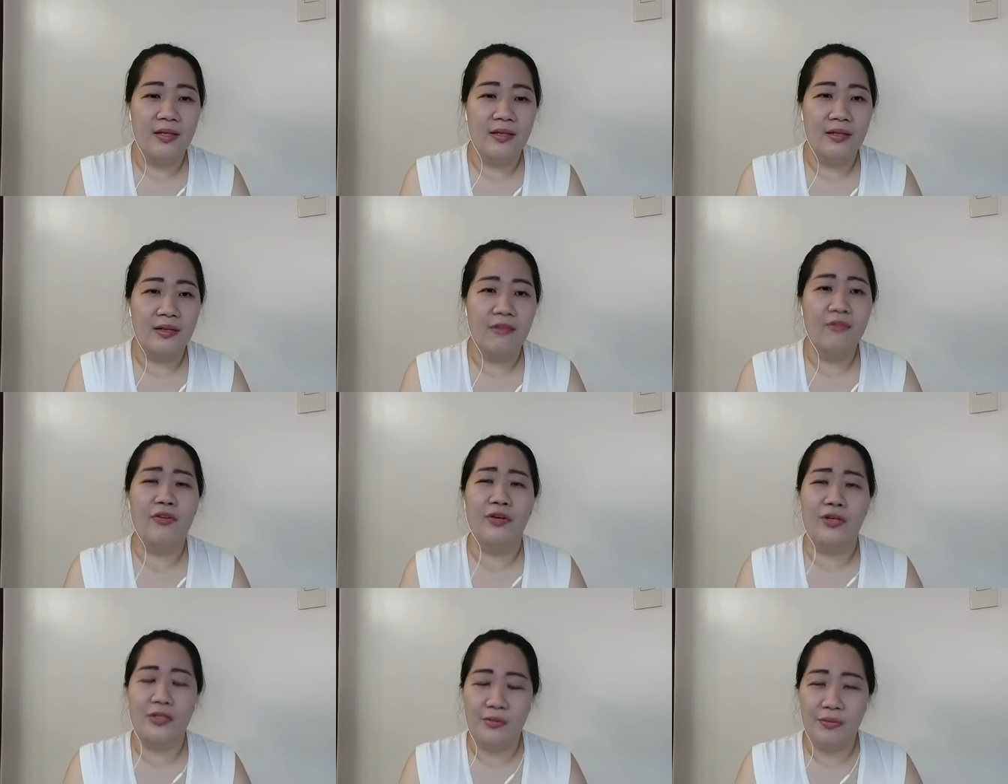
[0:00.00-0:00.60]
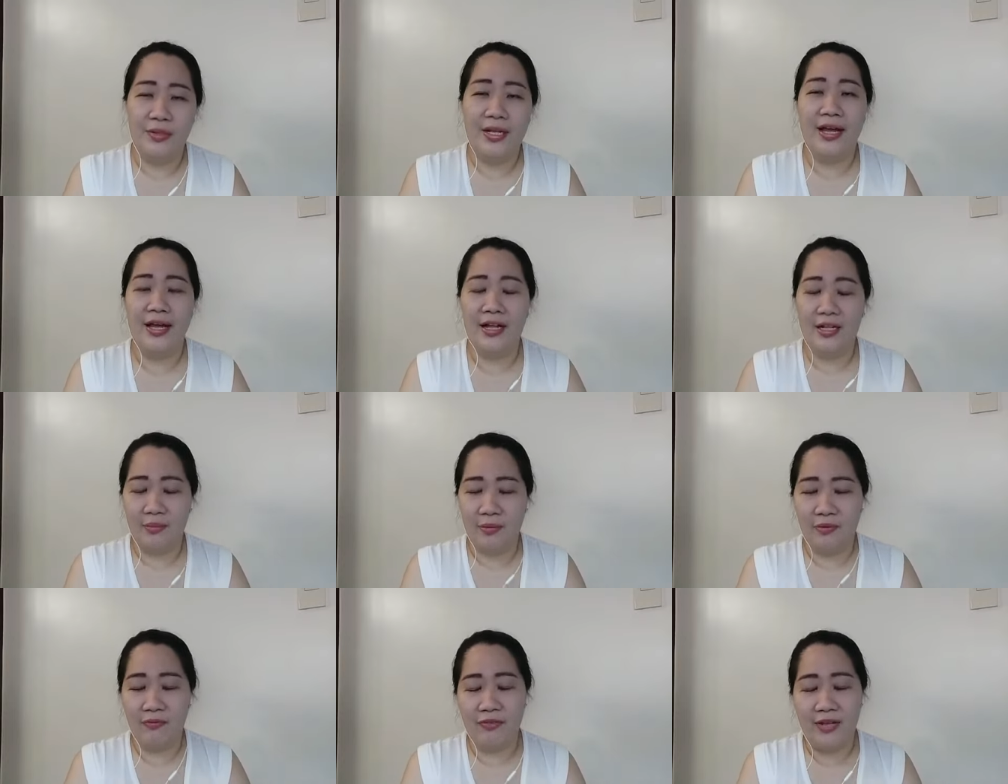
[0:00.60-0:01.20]
of course with the
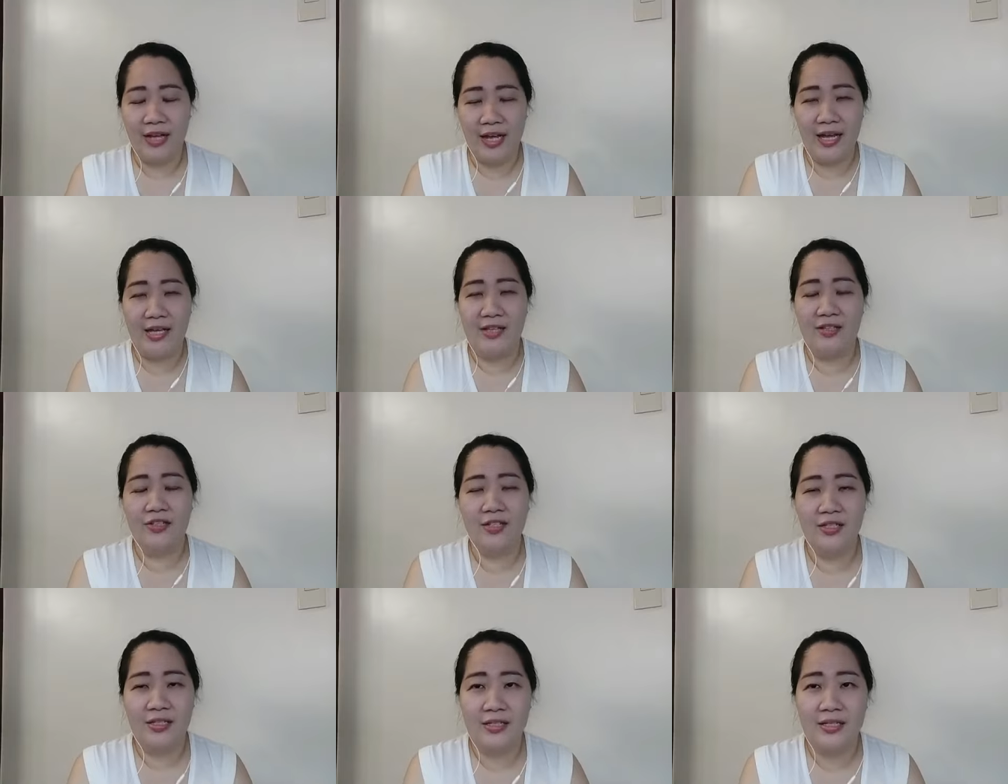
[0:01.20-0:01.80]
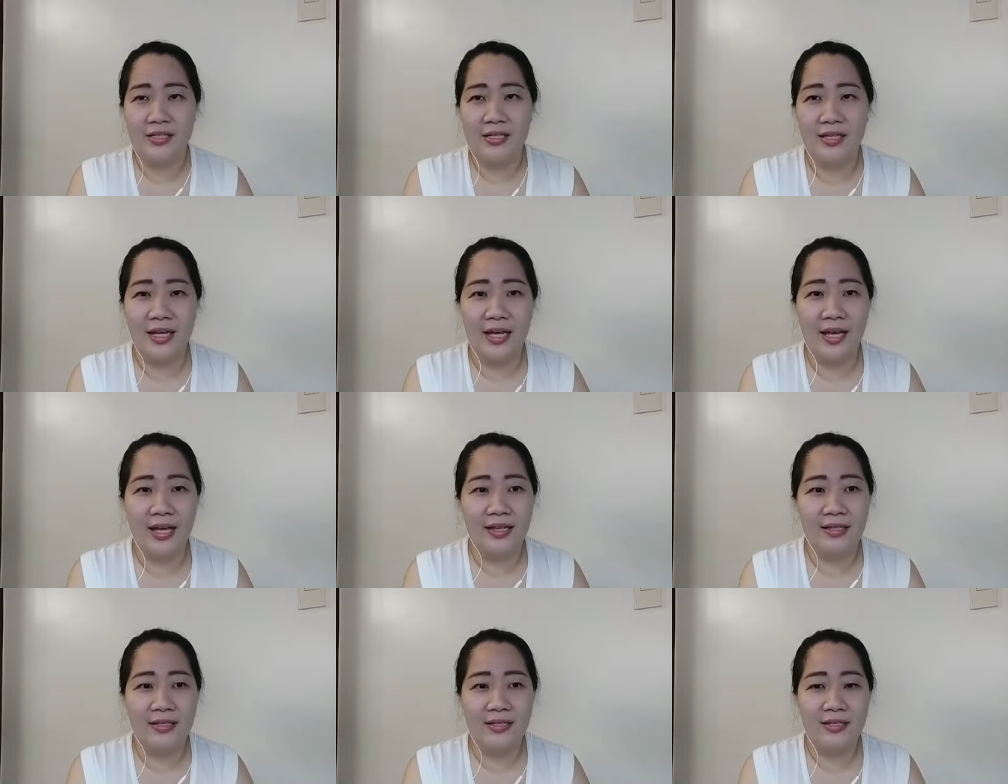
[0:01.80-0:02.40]
help of the angels
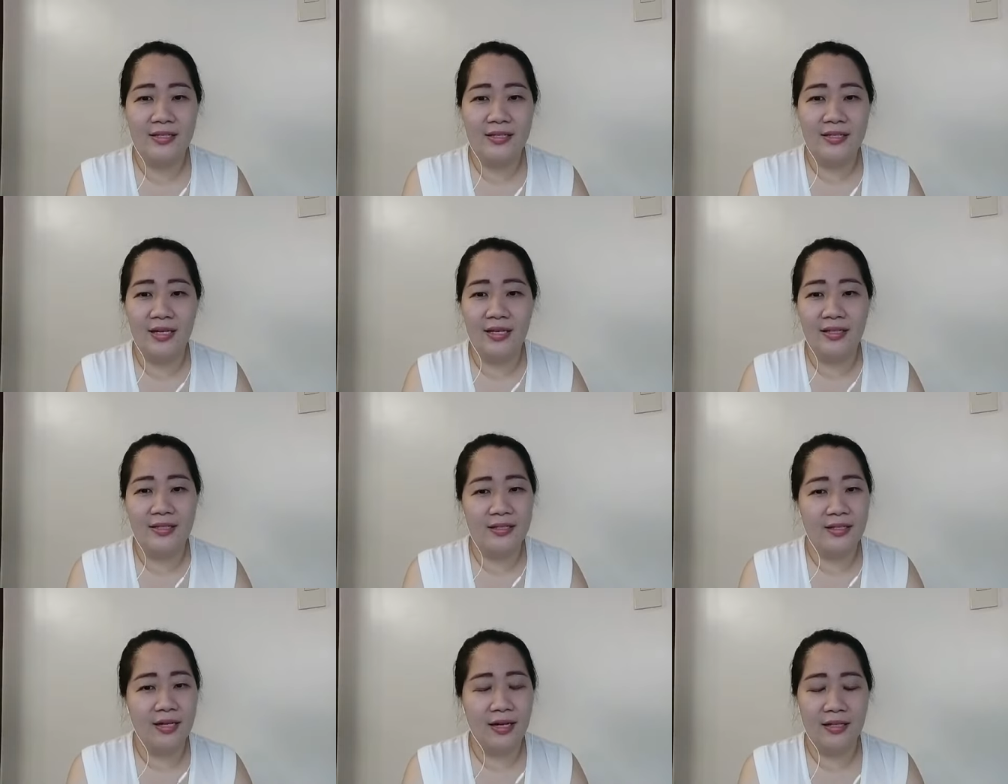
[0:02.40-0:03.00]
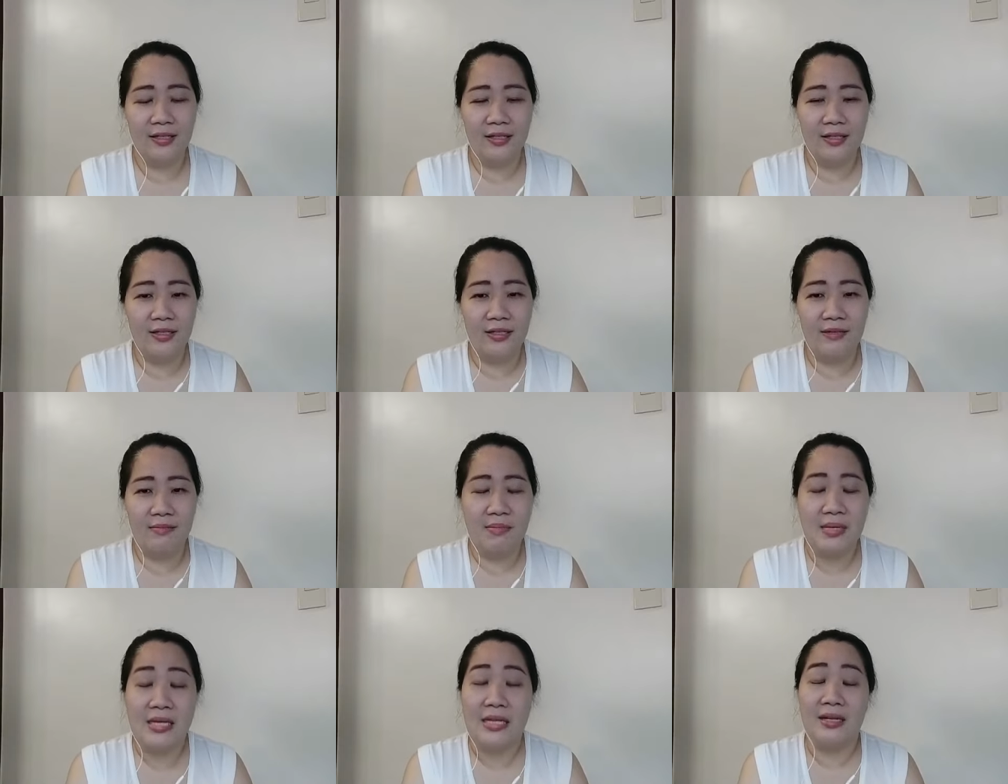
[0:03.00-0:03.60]
it's it's not
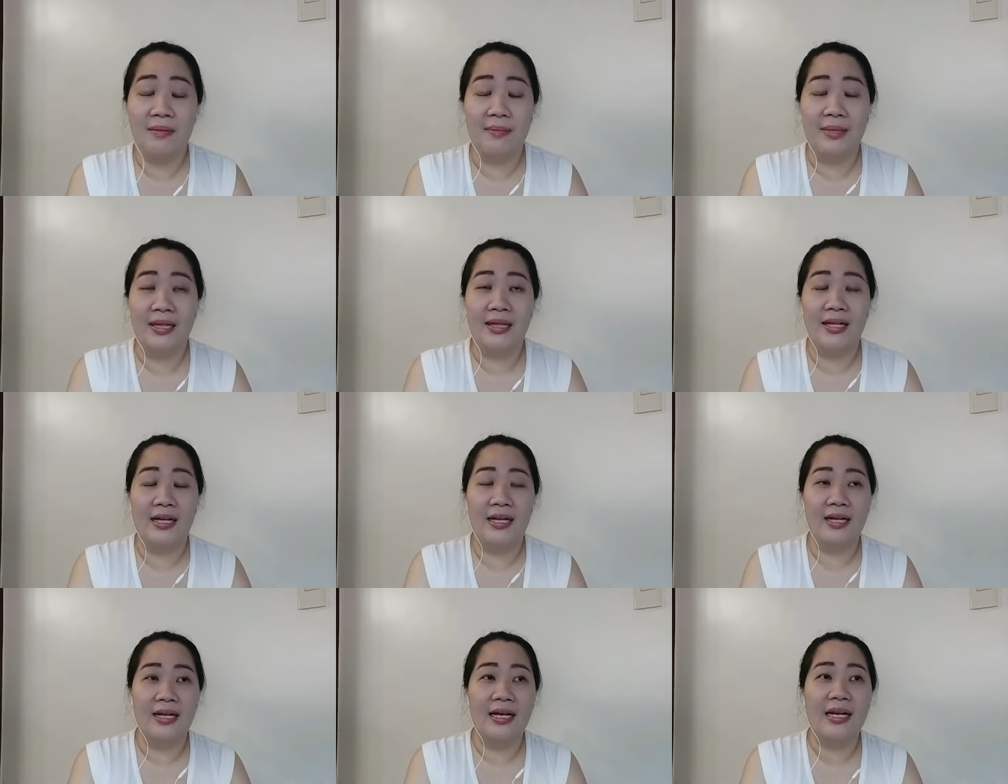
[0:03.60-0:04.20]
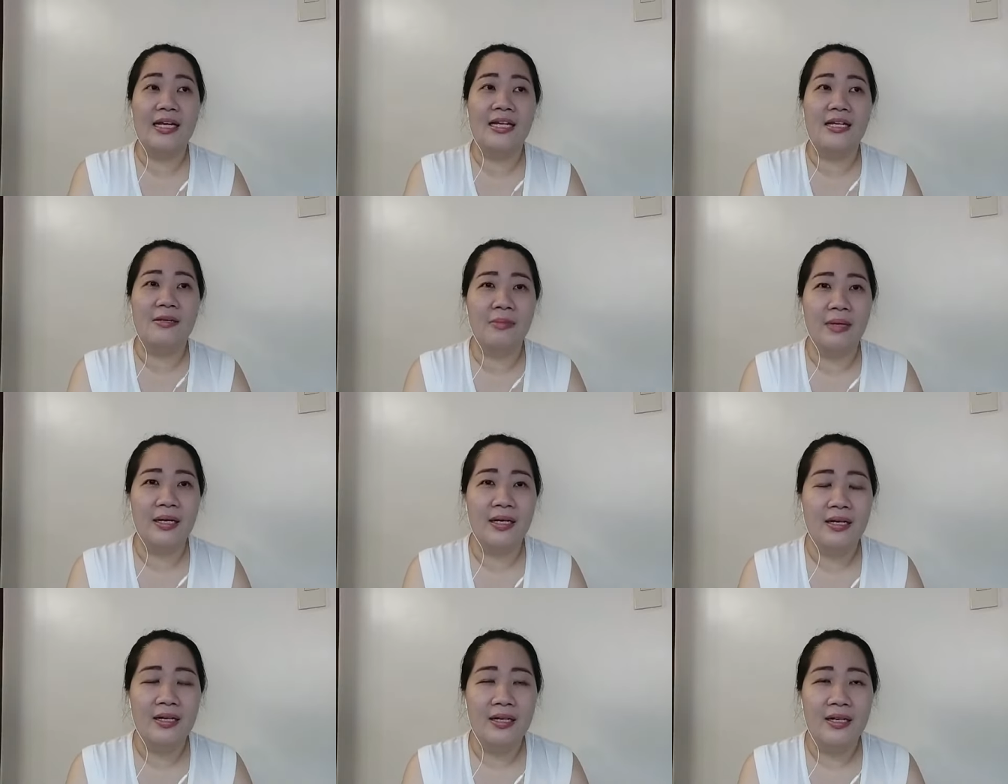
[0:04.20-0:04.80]
me naman talaga eh, di ba